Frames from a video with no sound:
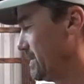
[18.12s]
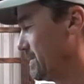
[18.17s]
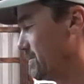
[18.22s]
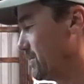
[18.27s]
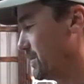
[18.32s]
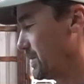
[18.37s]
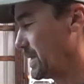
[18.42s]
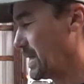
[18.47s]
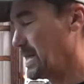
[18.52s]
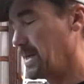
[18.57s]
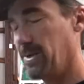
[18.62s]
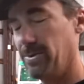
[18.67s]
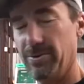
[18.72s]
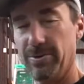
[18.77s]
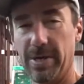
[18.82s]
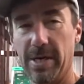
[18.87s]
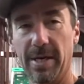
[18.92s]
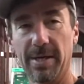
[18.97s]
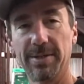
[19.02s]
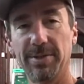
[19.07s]
what kind of
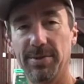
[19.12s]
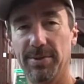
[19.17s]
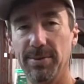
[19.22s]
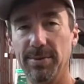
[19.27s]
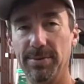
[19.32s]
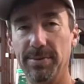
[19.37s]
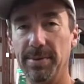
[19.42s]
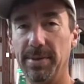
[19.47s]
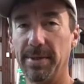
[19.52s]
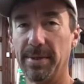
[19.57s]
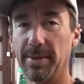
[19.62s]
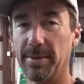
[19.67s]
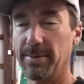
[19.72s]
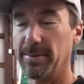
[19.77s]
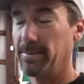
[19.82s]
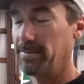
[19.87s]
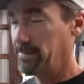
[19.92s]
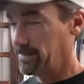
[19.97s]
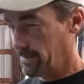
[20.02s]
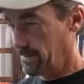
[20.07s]
dry suit,
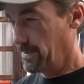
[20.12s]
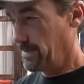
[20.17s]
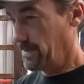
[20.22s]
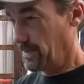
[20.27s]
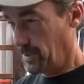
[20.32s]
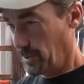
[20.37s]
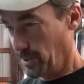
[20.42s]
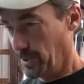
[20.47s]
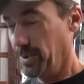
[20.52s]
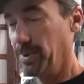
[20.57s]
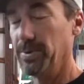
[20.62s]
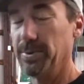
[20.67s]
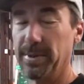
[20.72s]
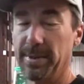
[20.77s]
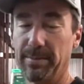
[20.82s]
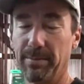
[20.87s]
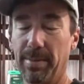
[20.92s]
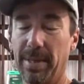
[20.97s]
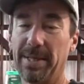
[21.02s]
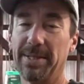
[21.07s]
you're
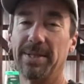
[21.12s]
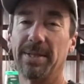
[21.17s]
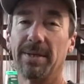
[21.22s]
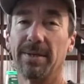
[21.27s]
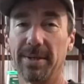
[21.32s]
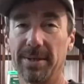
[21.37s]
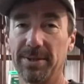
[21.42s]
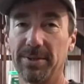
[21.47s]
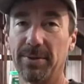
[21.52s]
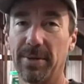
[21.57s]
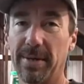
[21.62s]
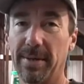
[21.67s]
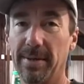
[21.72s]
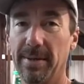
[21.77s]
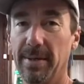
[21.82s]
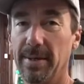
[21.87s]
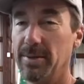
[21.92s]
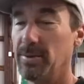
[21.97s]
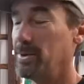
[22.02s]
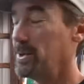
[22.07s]
using basically. So I
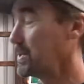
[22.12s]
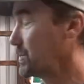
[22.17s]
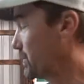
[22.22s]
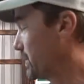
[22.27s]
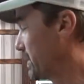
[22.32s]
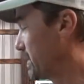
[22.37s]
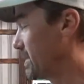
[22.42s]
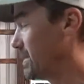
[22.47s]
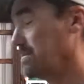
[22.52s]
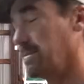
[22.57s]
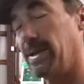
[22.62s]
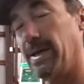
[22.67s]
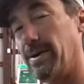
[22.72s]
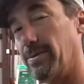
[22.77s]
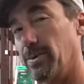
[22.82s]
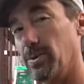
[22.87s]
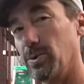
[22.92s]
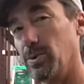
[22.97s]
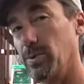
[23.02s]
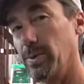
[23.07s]
just want to cover that
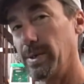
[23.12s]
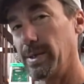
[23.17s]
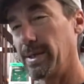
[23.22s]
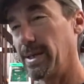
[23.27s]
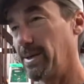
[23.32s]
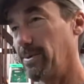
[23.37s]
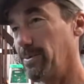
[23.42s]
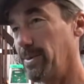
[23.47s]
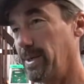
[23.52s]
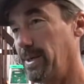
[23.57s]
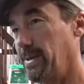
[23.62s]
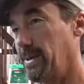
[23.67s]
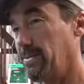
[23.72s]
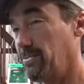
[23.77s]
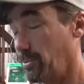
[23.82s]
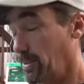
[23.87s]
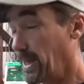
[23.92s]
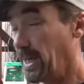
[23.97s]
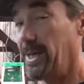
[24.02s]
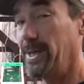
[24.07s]
real quick, that way
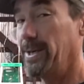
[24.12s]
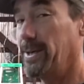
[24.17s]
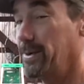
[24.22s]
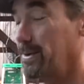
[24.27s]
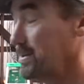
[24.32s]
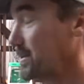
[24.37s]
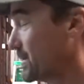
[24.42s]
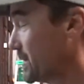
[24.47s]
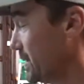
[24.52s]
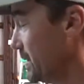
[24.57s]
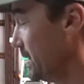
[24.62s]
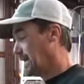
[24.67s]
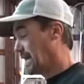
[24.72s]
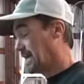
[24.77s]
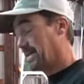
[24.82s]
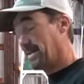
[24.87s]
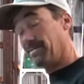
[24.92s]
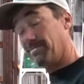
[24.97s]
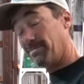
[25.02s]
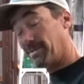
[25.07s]
everybody knows.
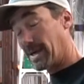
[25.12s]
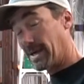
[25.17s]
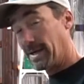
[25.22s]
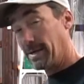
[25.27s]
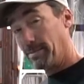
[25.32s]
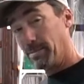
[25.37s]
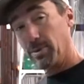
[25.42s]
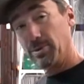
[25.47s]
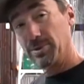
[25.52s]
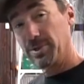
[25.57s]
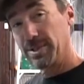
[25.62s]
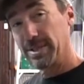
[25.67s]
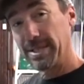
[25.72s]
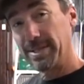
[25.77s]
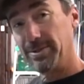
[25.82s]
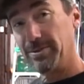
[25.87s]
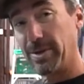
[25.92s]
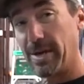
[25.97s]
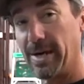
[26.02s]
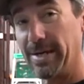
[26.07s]
I did finally purchase
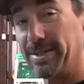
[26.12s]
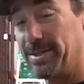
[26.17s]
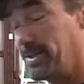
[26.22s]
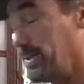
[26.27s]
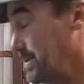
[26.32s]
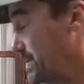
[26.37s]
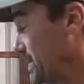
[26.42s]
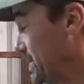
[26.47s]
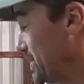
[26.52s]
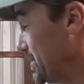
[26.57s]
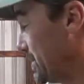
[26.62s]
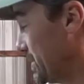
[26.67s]
a dry suit this